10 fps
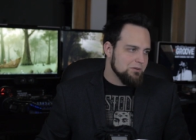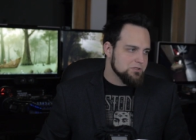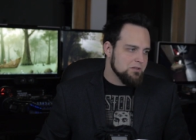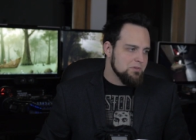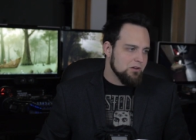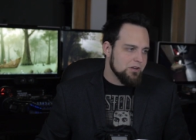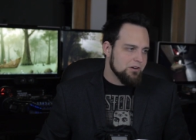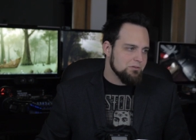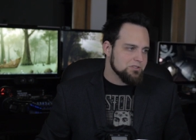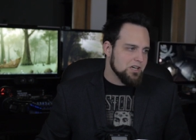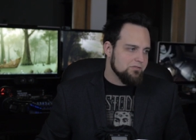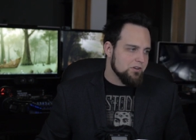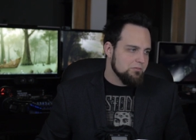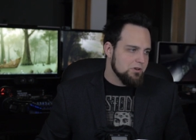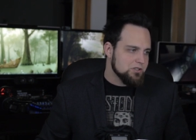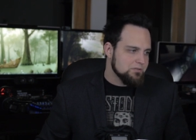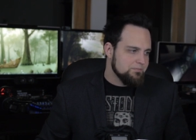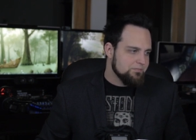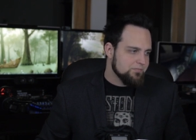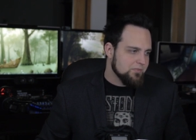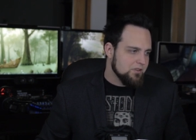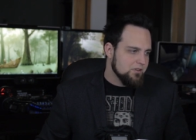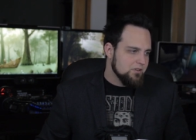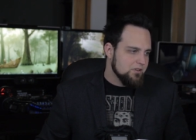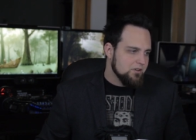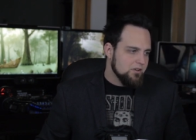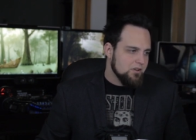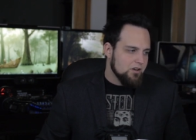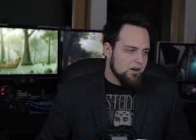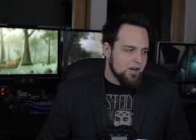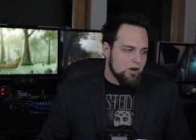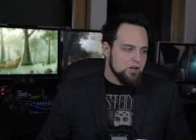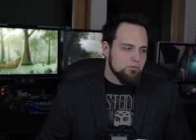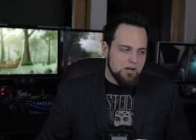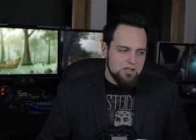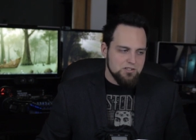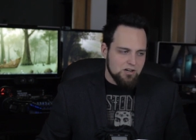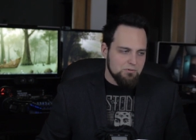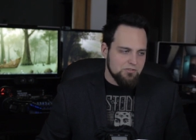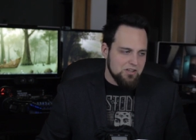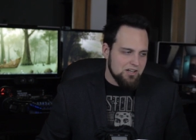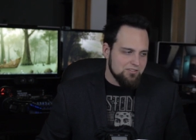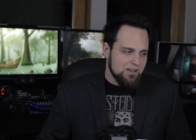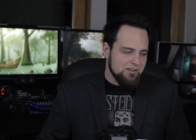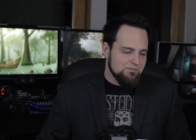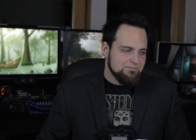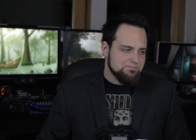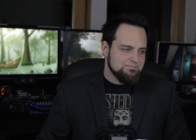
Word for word: but it was in the middle here and it was kind of fun to mention. All right, are you ready to talk about the NSA?